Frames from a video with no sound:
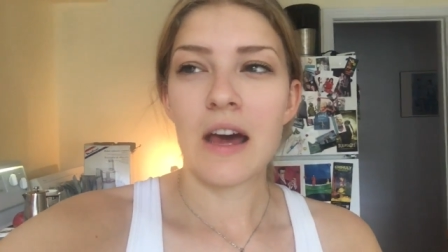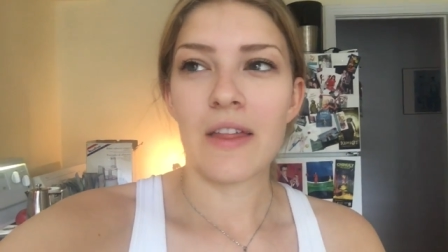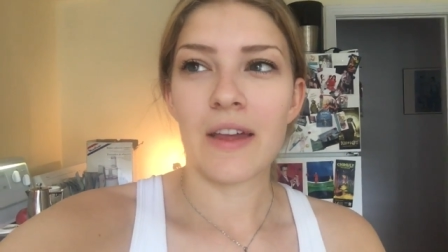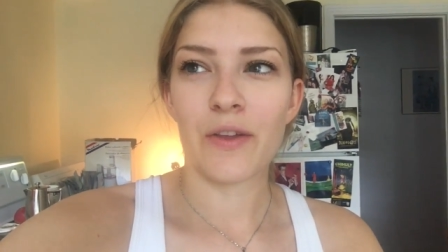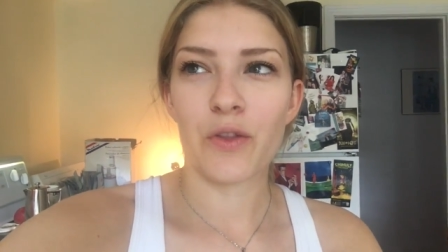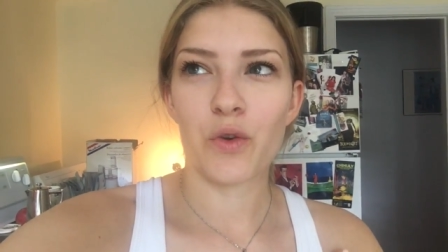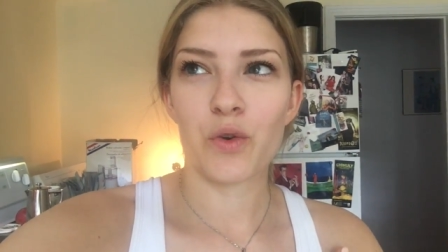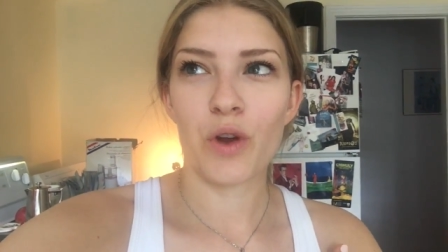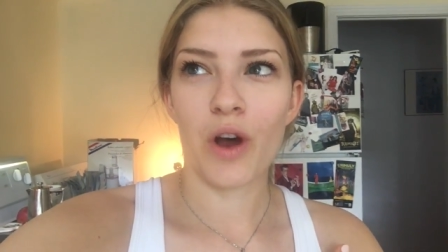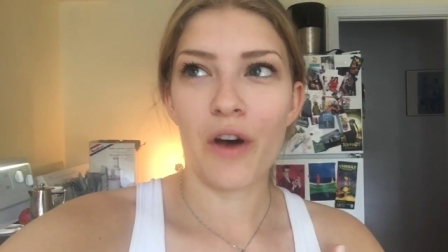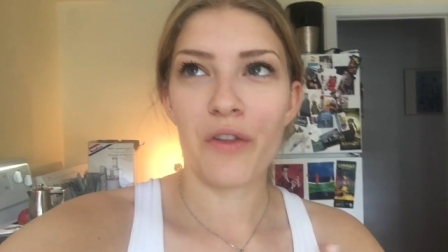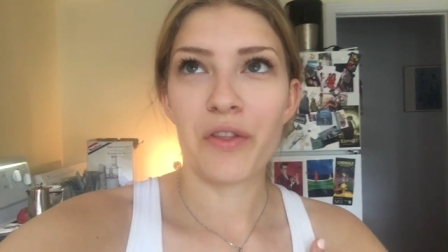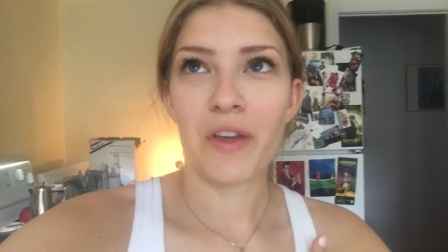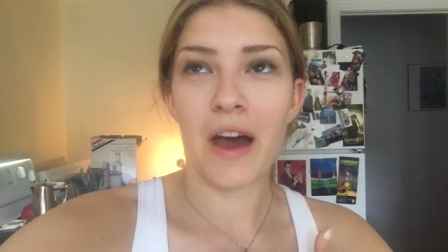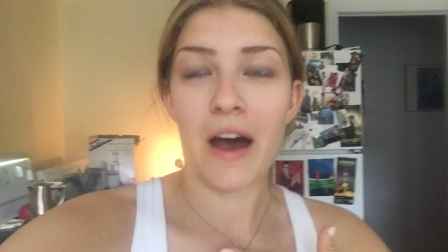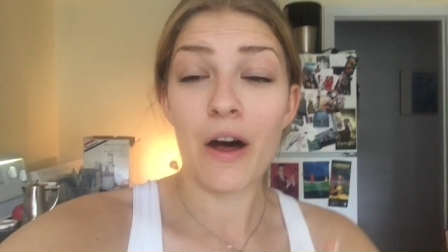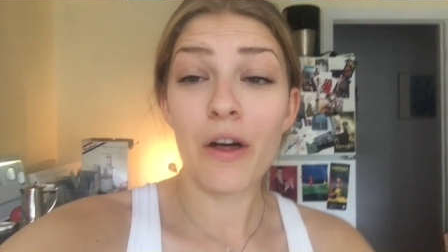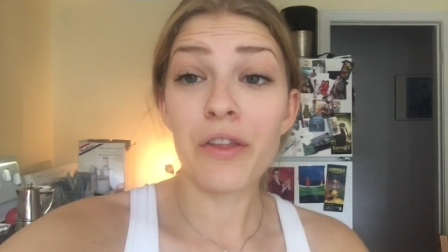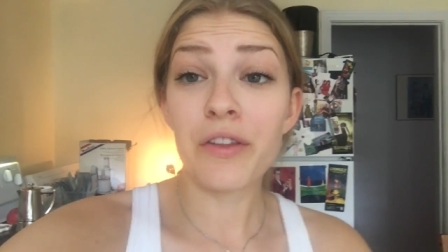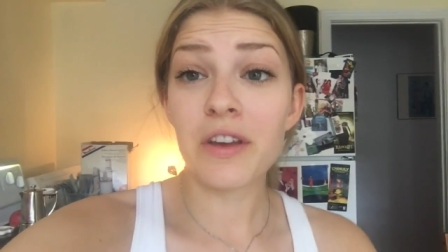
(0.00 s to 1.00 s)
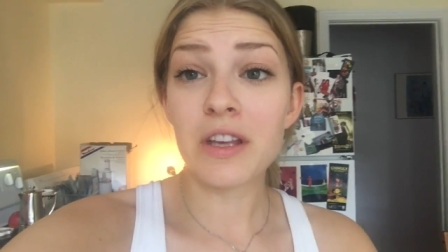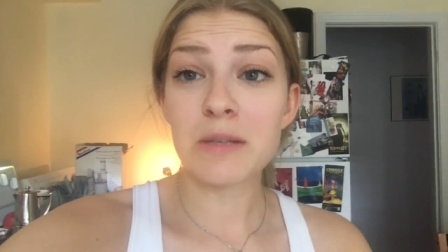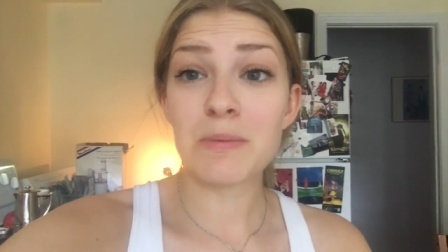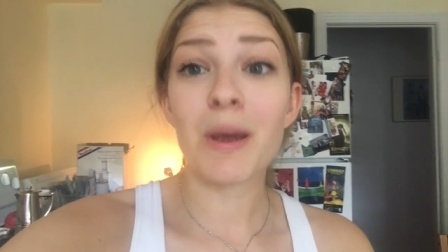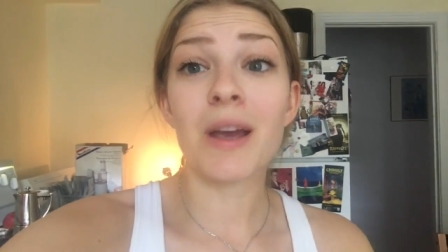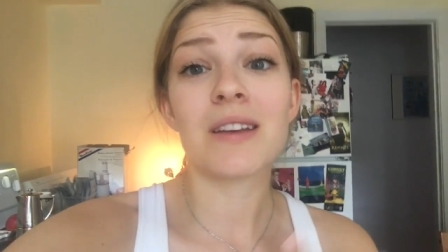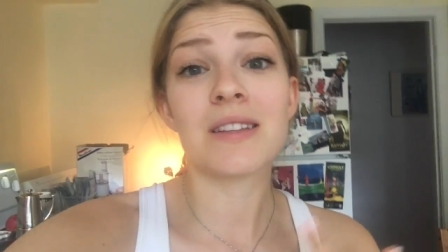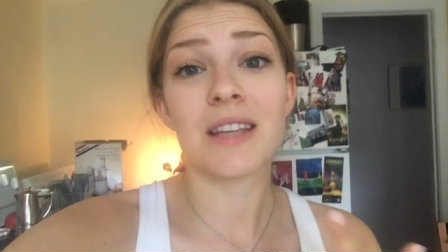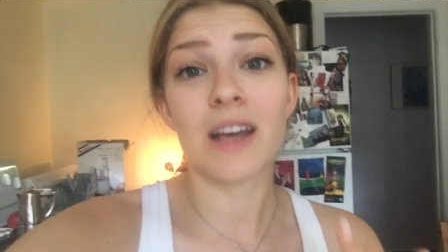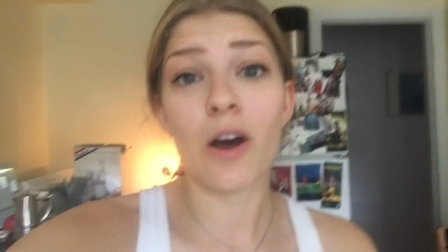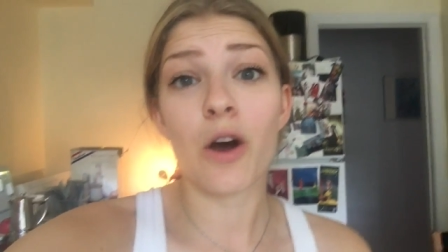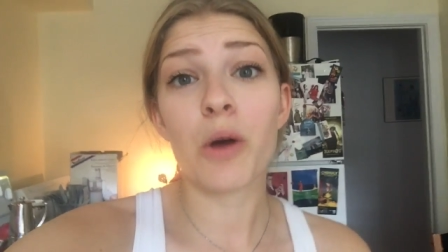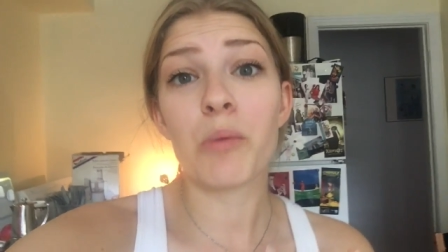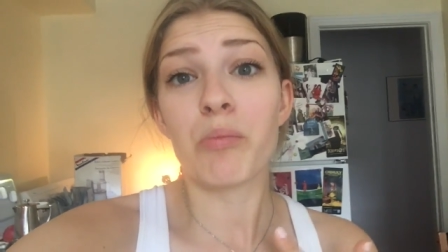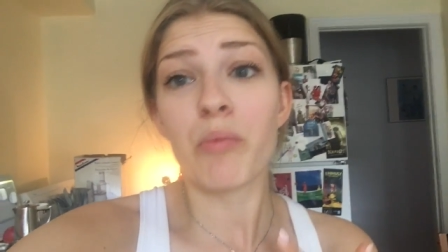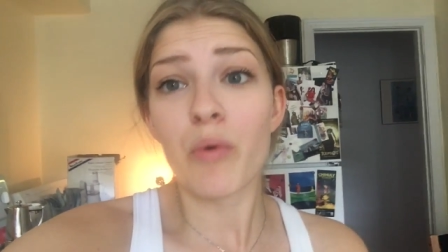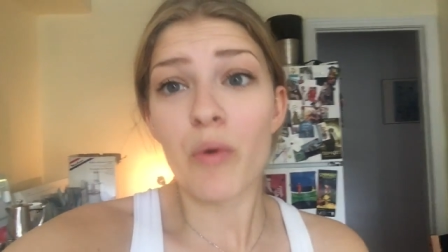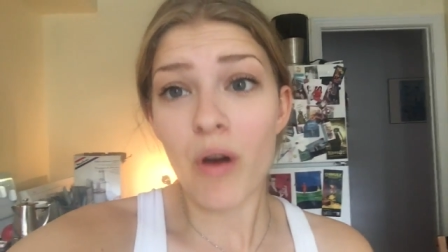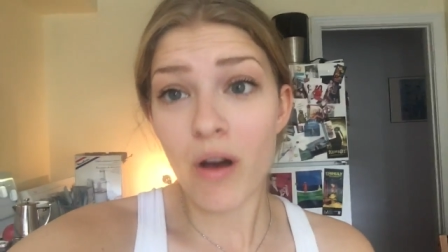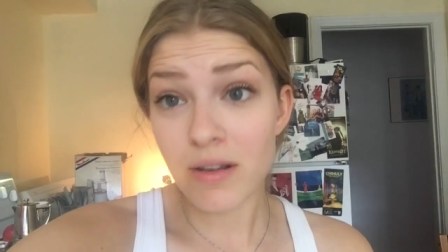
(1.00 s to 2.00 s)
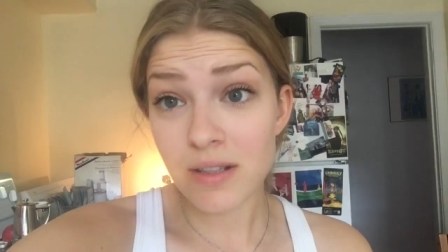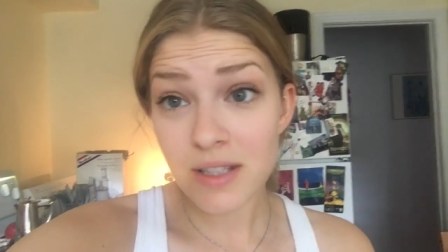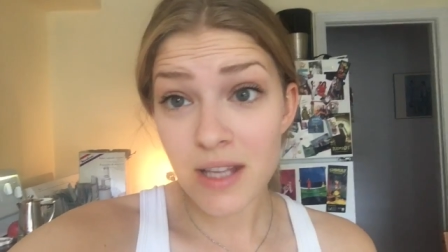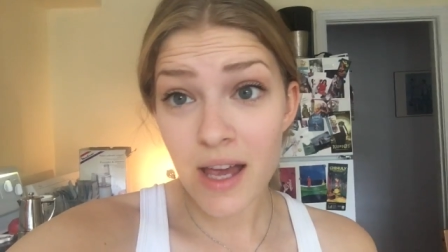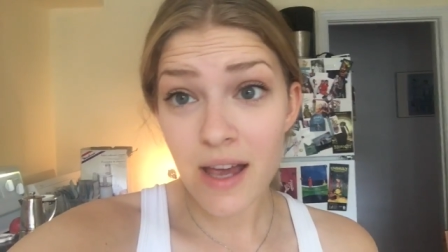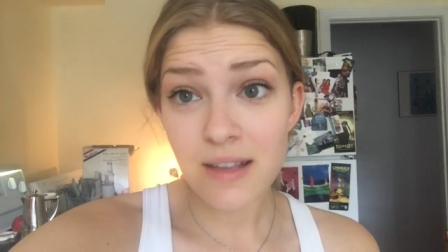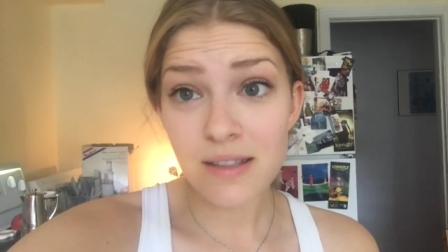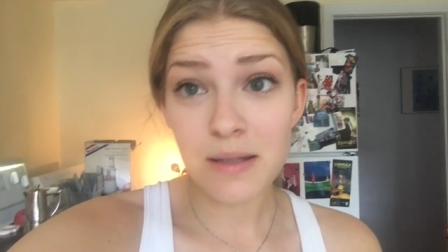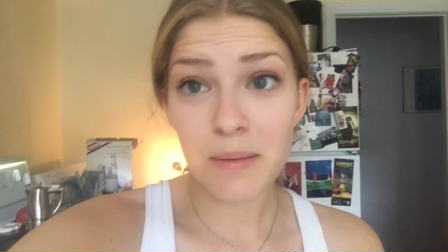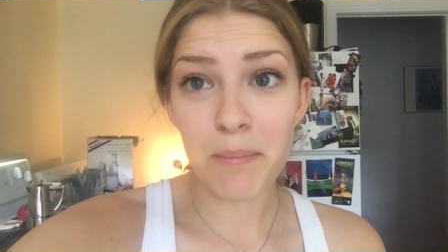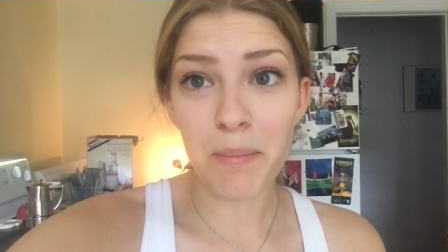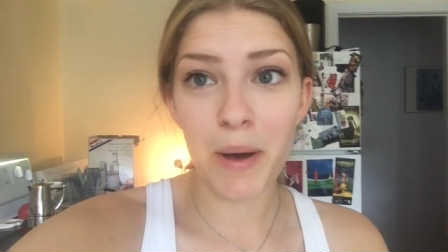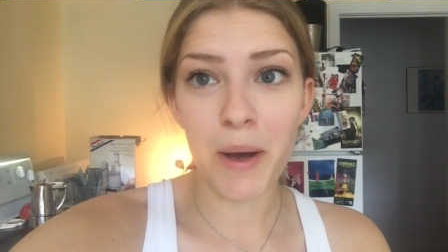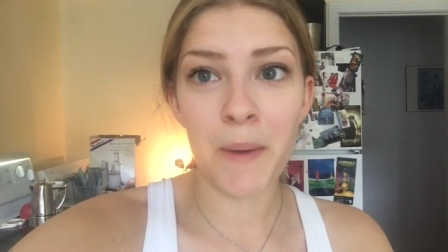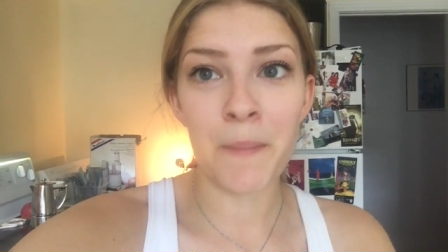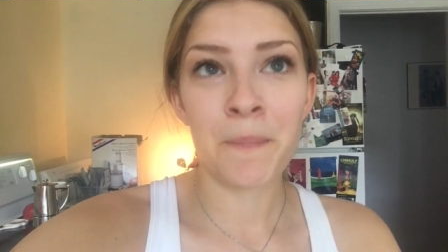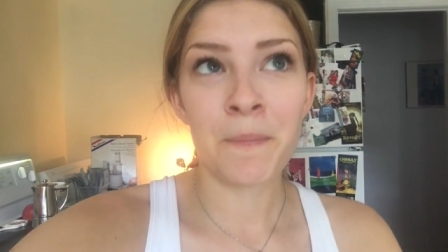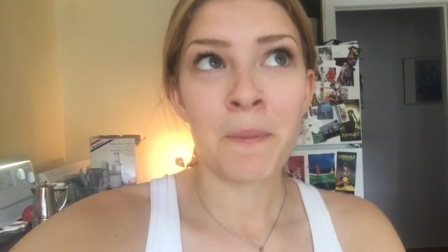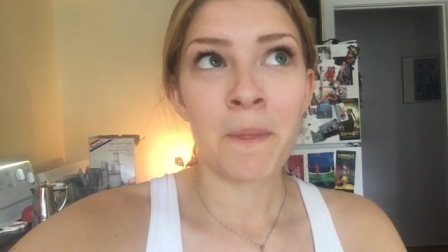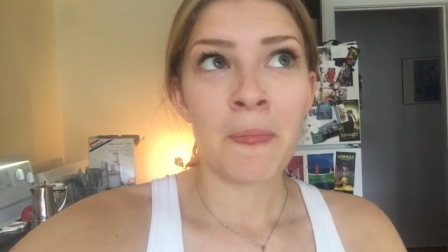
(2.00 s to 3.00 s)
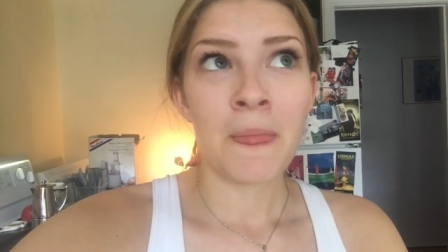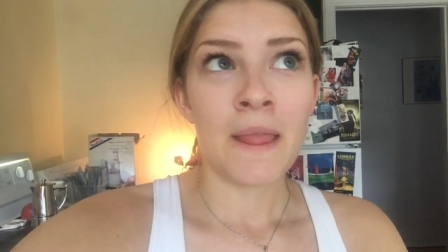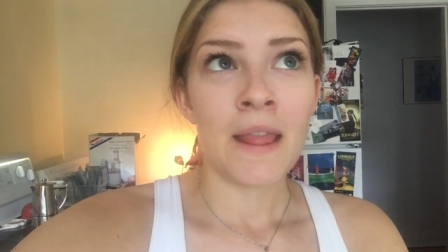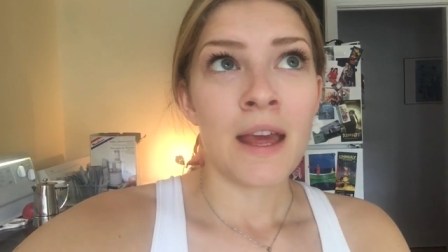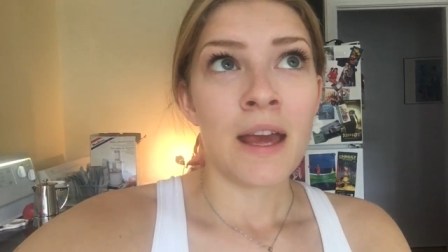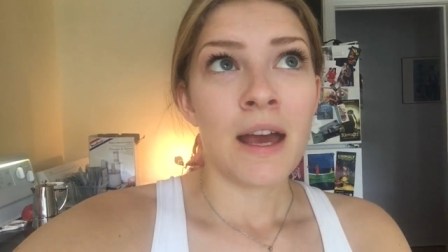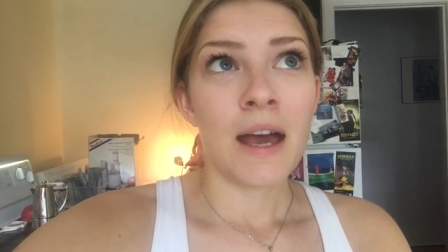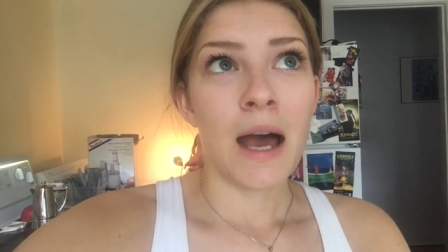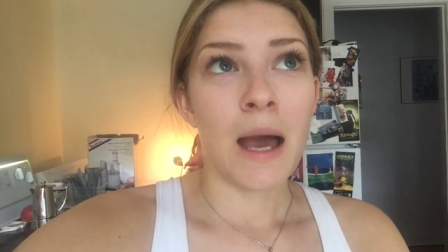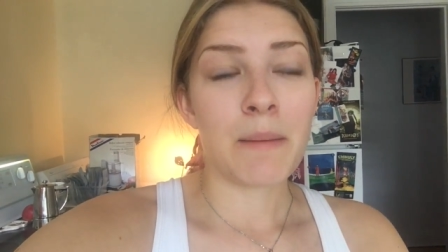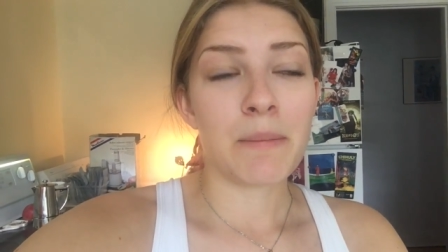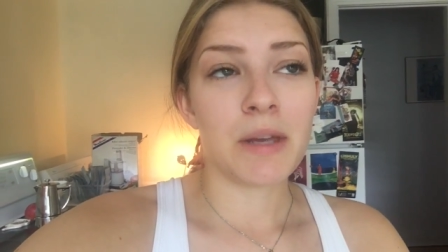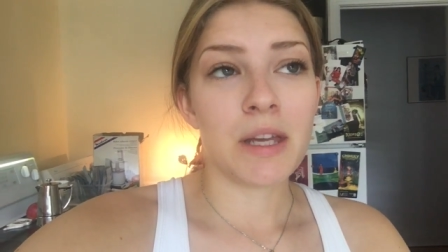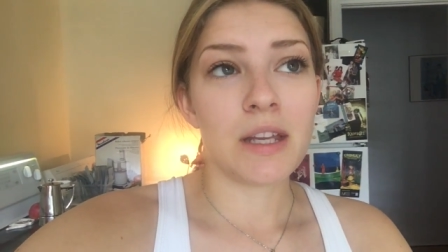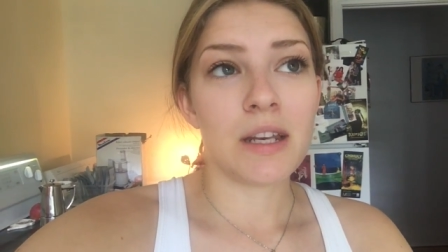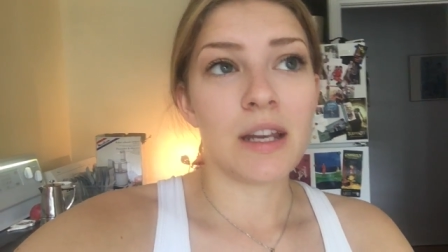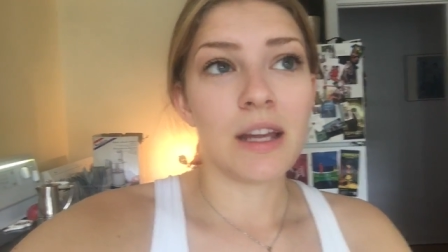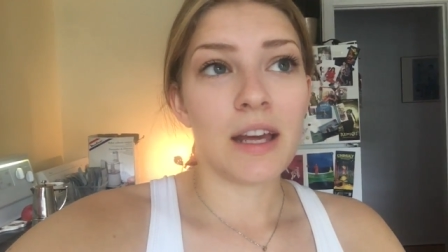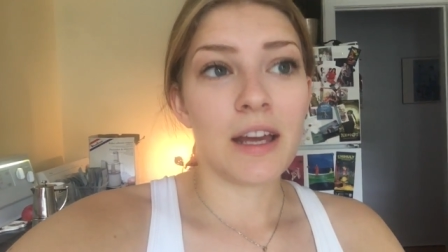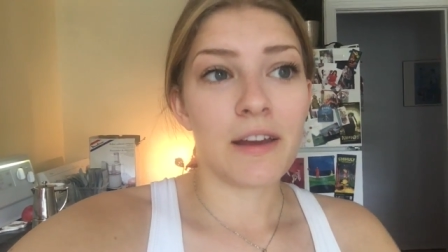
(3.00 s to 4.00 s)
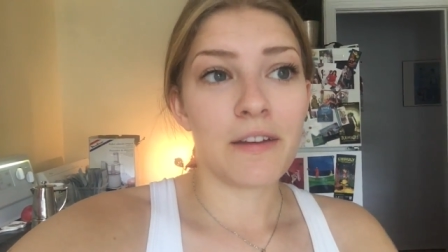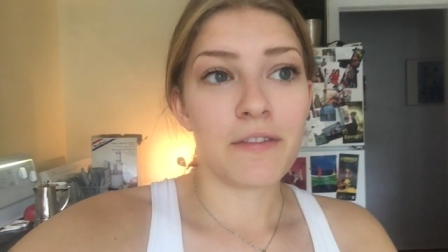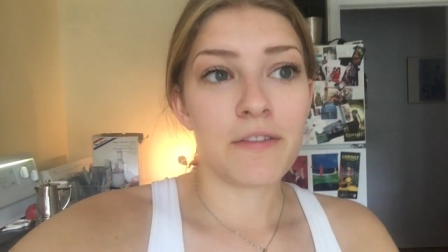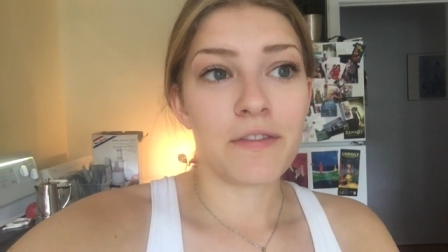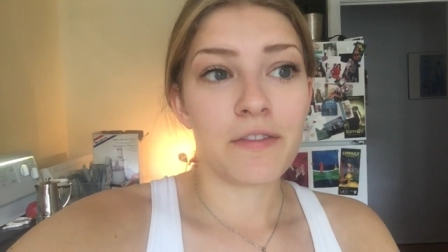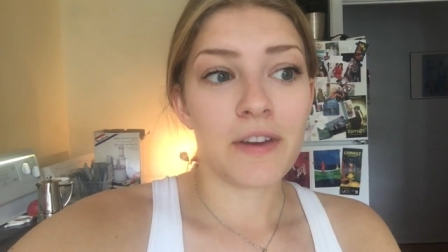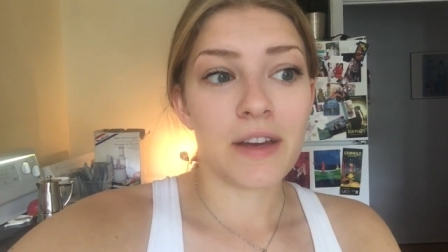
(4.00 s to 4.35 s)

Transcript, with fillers: like they're not the healthiest because they are processed but I mean, if